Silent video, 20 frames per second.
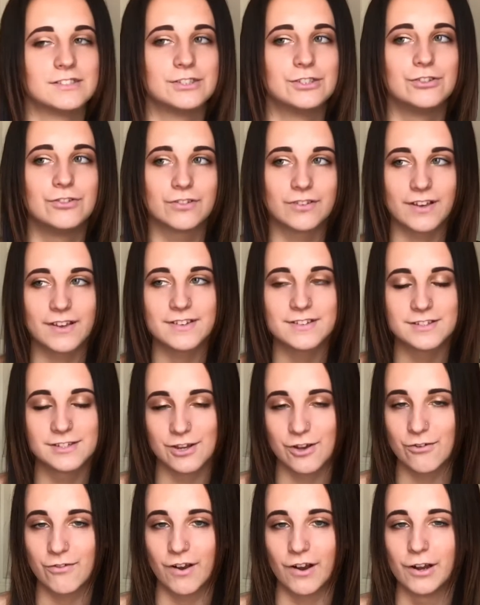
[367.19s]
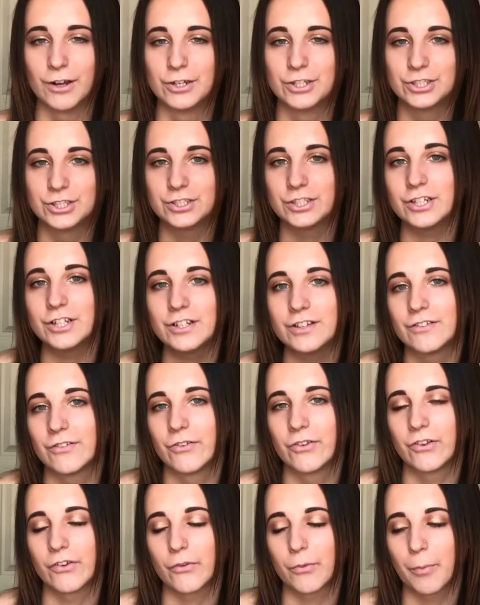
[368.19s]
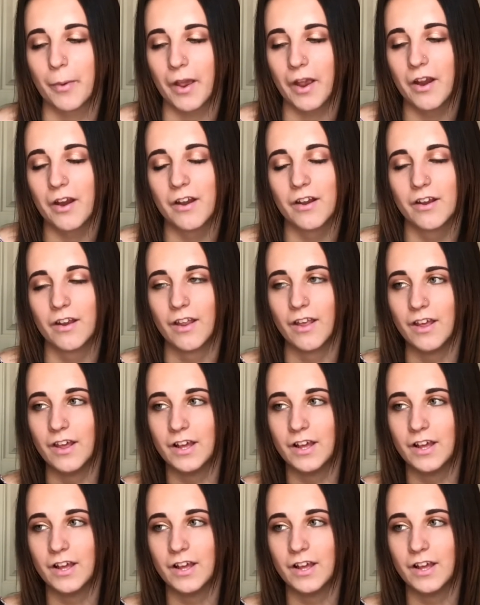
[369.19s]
did you guys know our insurance was expired?